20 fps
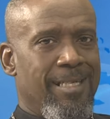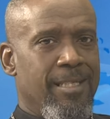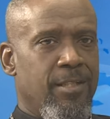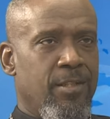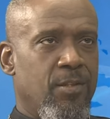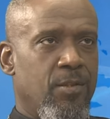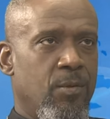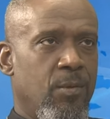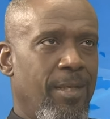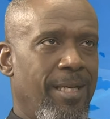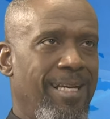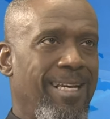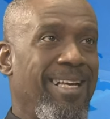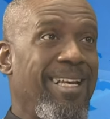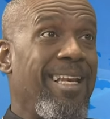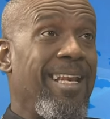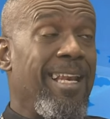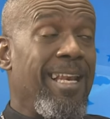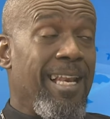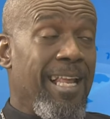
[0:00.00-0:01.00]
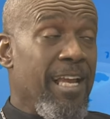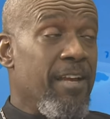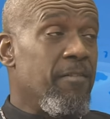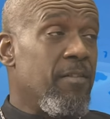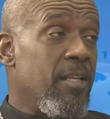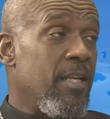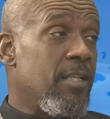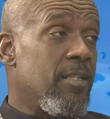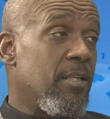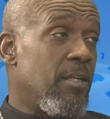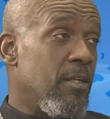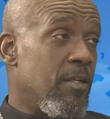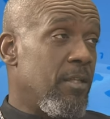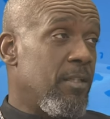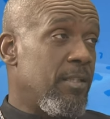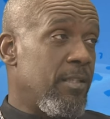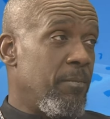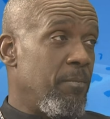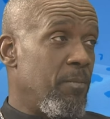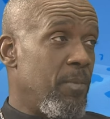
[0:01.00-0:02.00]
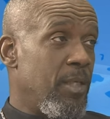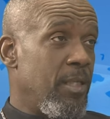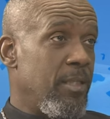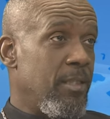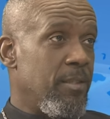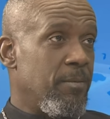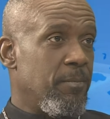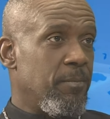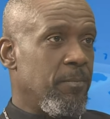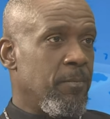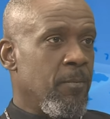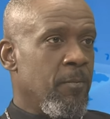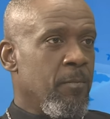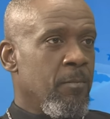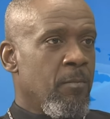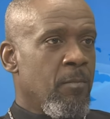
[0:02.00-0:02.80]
And so in life, there's a lot of symbolism.